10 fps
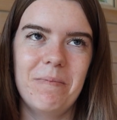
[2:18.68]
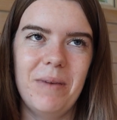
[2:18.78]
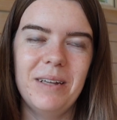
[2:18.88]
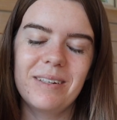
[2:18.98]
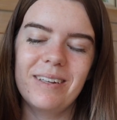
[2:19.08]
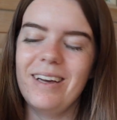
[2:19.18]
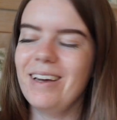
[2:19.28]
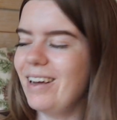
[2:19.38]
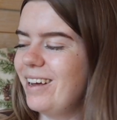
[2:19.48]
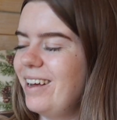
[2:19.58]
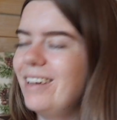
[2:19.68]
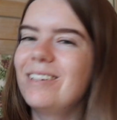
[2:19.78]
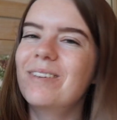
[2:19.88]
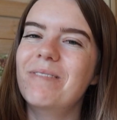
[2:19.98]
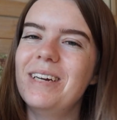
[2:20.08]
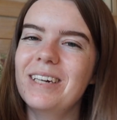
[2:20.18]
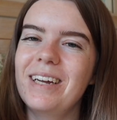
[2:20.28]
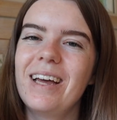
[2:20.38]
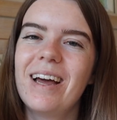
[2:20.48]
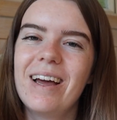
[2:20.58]
basically, it's
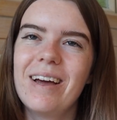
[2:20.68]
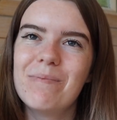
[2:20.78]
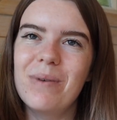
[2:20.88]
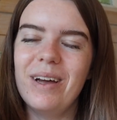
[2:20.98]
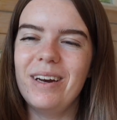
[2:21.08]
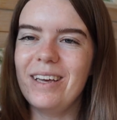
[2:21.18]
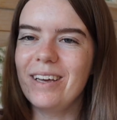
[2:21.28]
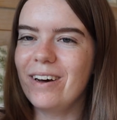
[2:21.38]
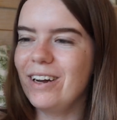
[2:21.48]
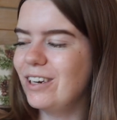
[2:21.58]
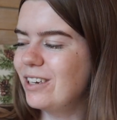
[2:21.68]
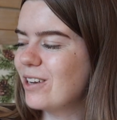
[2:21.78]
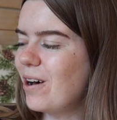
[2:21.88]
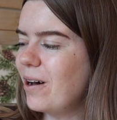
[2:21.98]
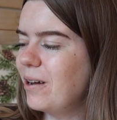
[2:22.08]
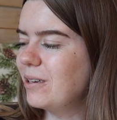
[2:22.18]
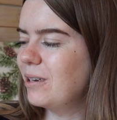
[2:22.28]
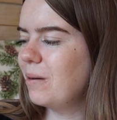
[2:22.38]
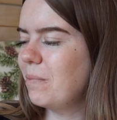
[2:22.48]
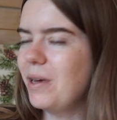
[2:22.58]
Norwegian, but in English it's called
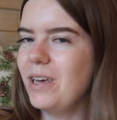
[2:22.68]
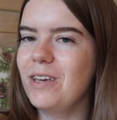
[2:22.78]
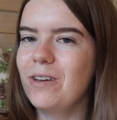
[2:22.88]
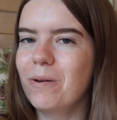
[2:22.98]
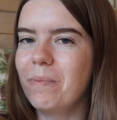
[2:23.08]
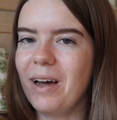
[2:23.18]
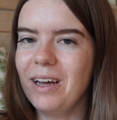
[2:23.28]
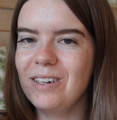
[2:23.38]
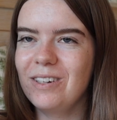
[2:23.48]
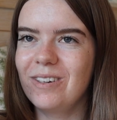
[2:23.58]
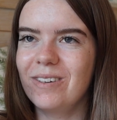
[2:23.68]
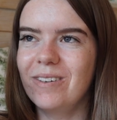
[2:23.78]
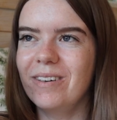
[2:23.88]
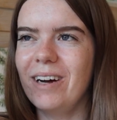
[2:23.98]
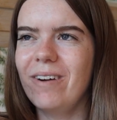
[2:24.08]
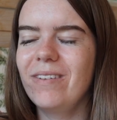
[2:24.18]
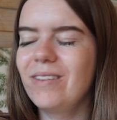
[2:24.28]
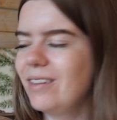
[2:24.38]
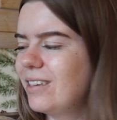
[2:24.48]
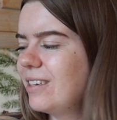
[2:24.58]
Be Your Best, or I would
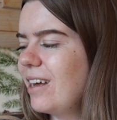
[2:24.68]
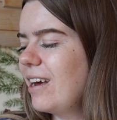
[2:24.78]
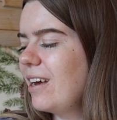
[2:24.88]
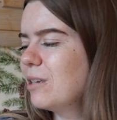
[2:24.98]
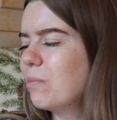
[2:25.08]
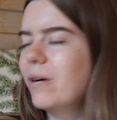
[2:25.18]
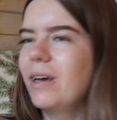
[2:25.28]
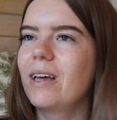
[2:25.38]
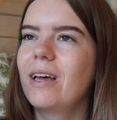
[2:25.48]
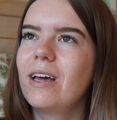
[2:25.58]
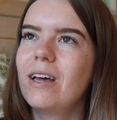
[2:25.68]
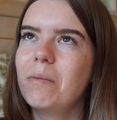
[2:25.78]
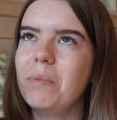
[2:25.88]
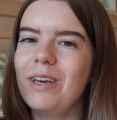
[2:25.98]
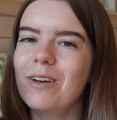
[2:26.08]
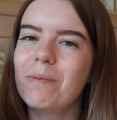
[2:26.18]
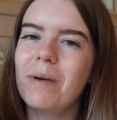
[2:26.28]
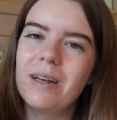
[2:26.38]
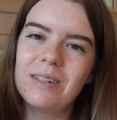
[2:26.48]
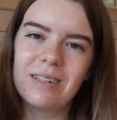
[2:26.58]
say it's more like Be Your
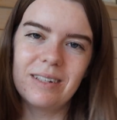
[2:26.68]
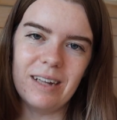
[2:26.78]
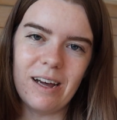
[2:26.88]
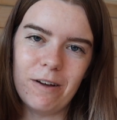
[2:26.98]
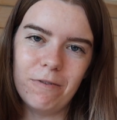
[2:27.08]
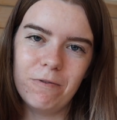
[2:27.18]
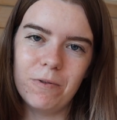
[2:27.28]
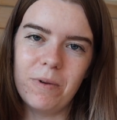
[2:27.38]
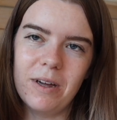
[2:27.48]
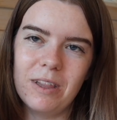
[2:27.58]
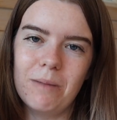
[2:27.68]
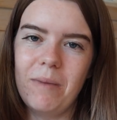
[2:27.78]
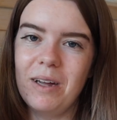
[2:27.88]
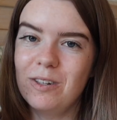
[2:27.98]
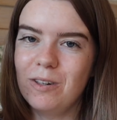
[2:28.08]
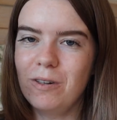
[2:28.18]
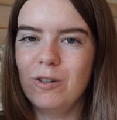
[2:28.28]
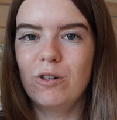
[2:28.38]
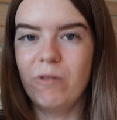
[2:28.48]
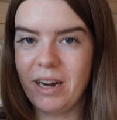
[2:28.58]
Best Self with
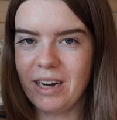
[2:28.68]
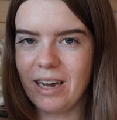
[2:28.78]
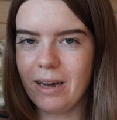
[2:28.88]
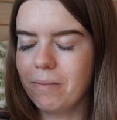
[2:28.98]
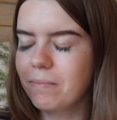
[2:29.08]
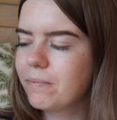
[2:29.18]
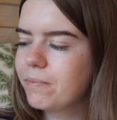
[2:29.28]
Mental Training.